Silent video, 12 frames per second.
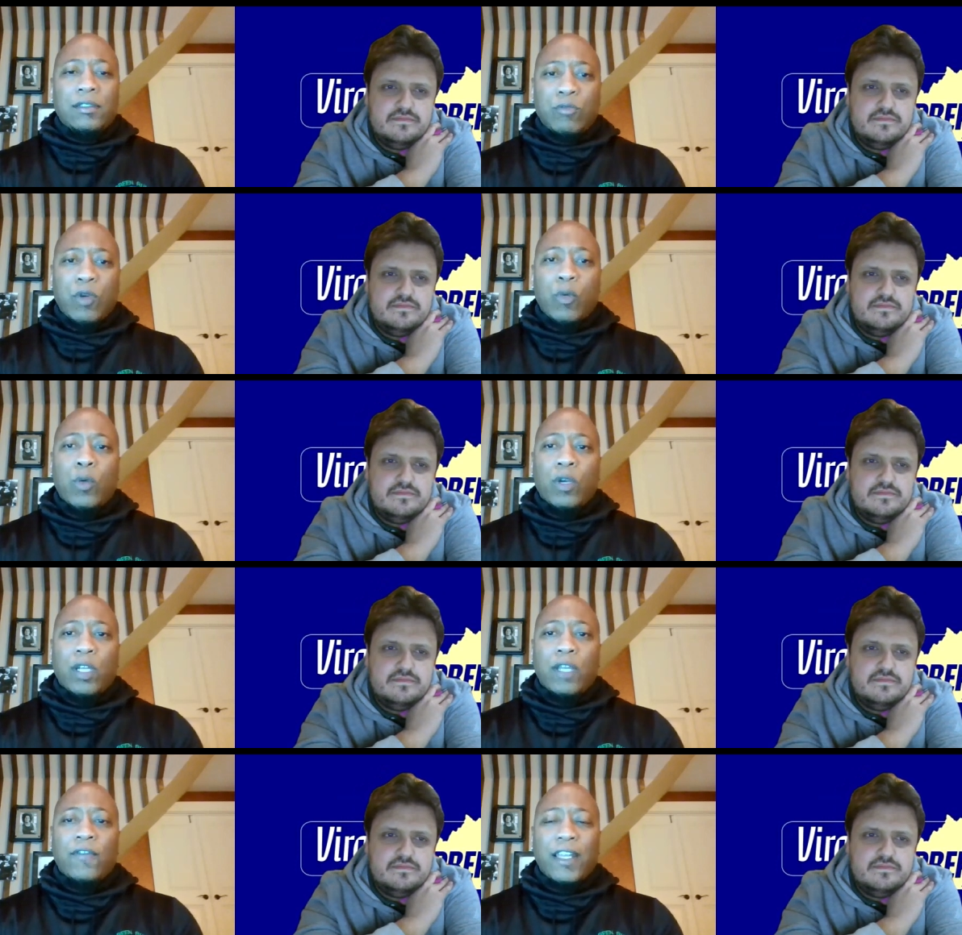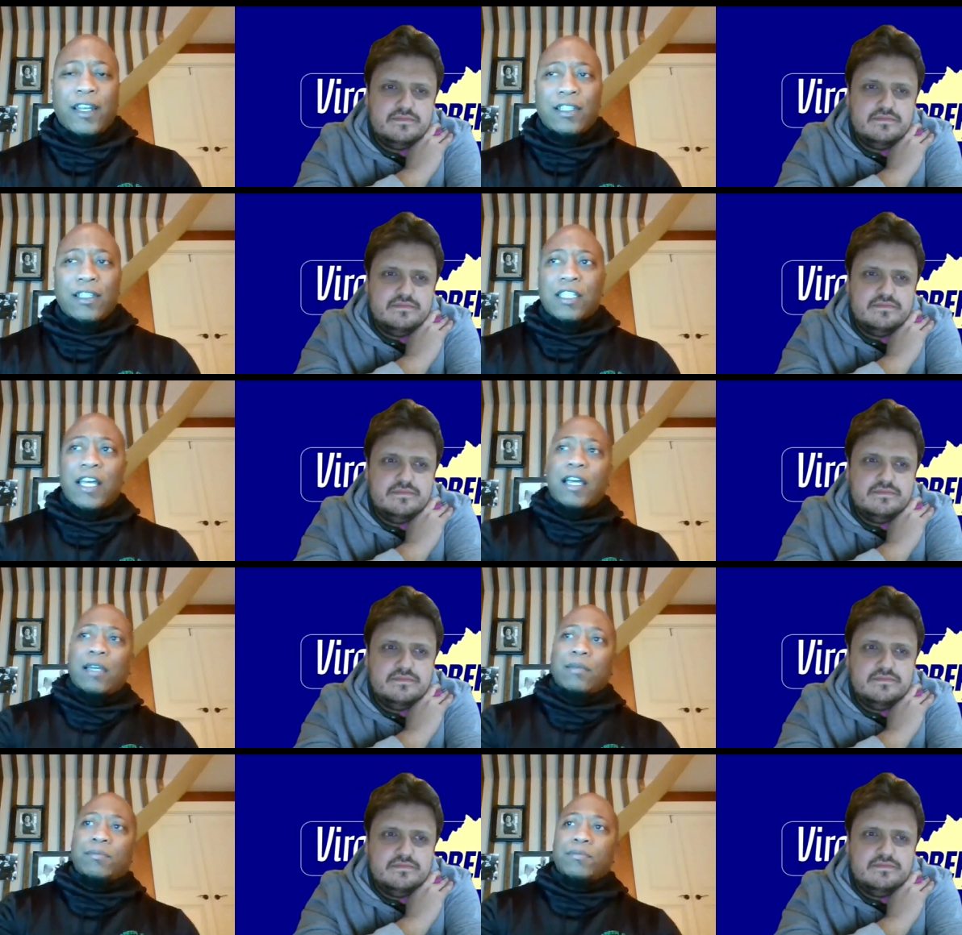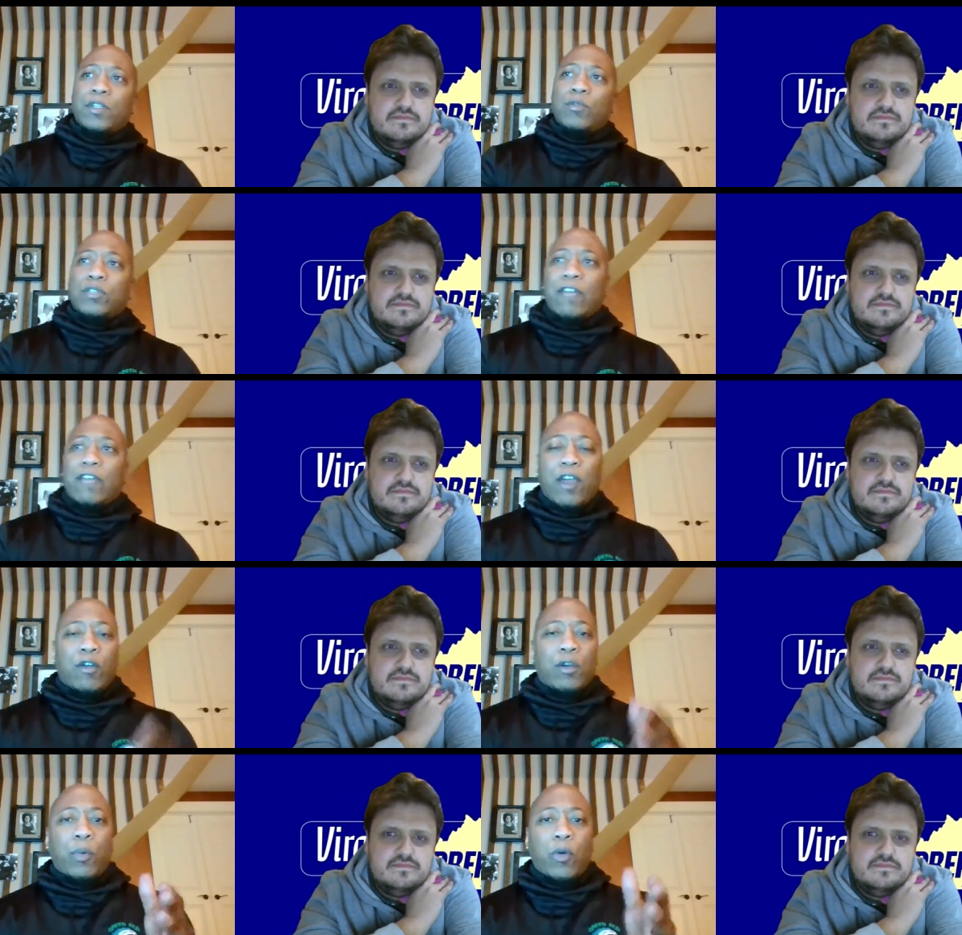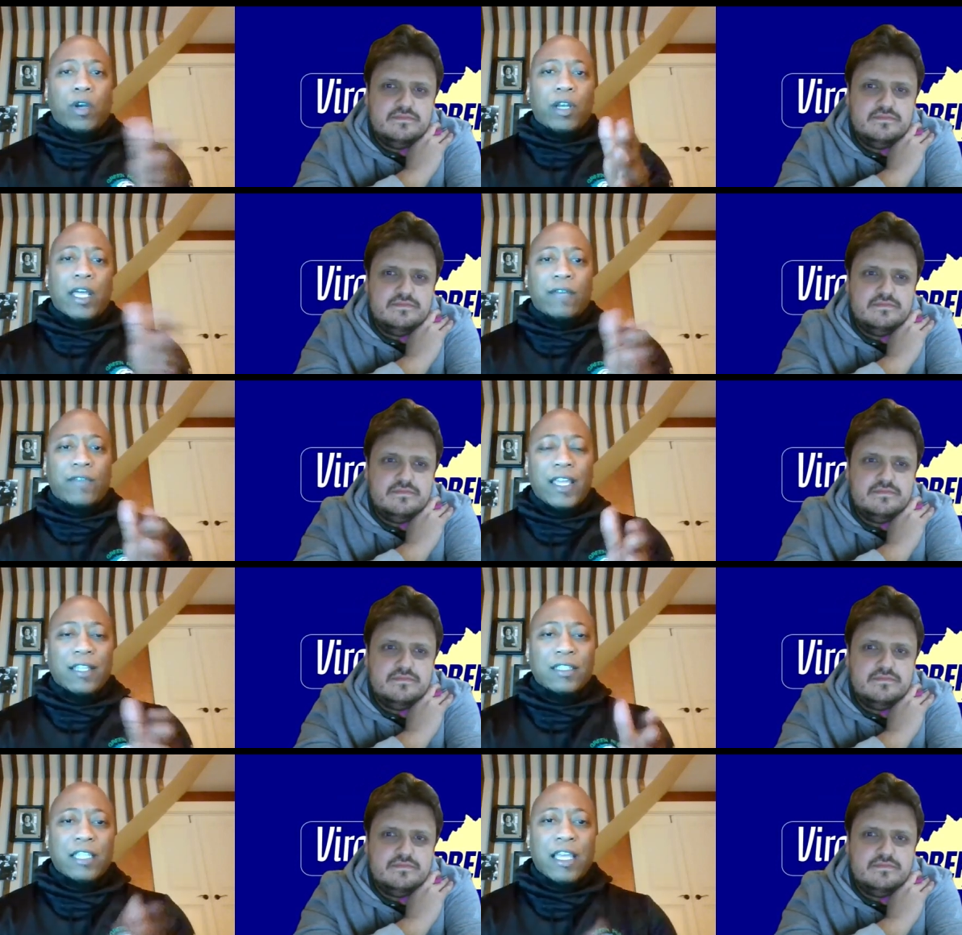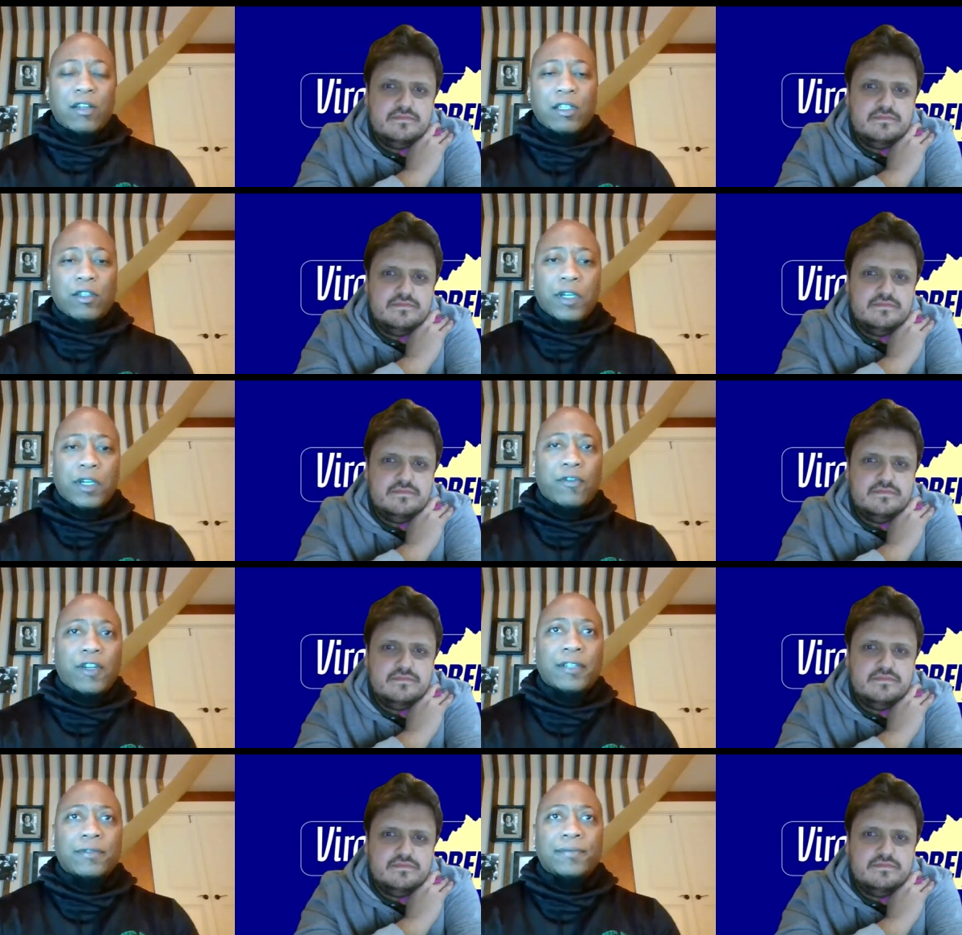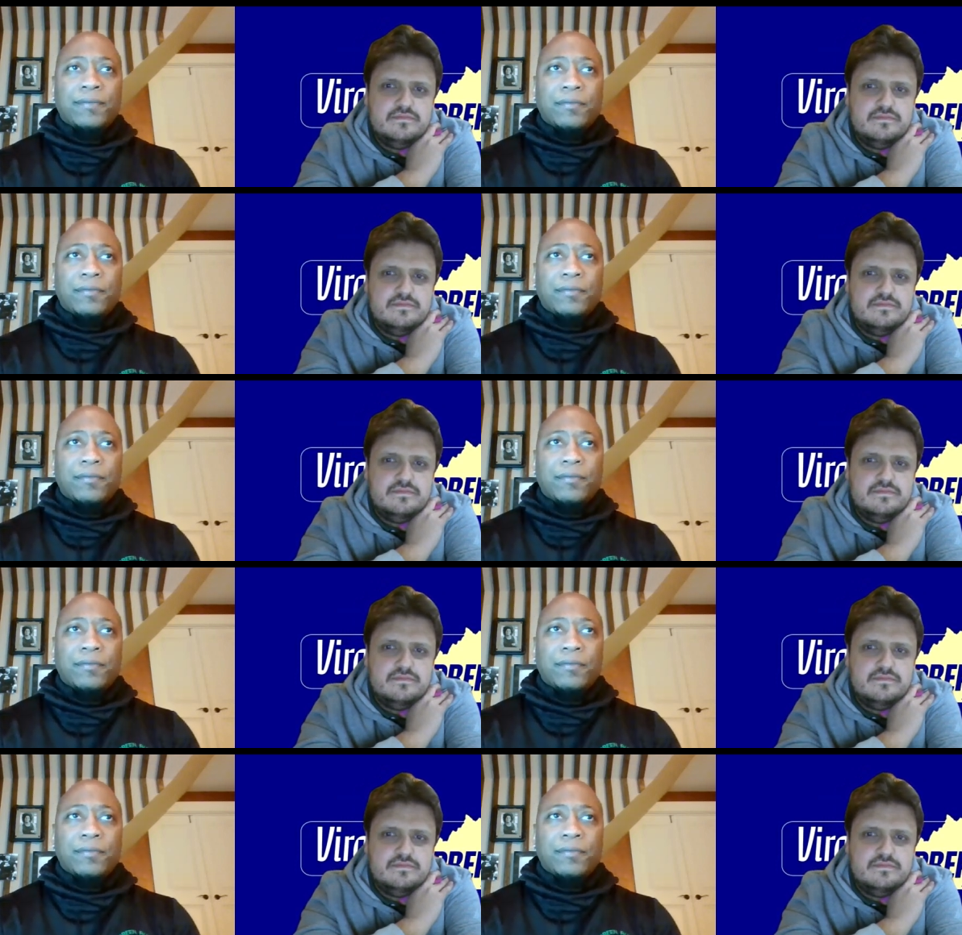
Speaker 1: we were living at the time, it was like right on the borderline of Lansdowne and Green Run.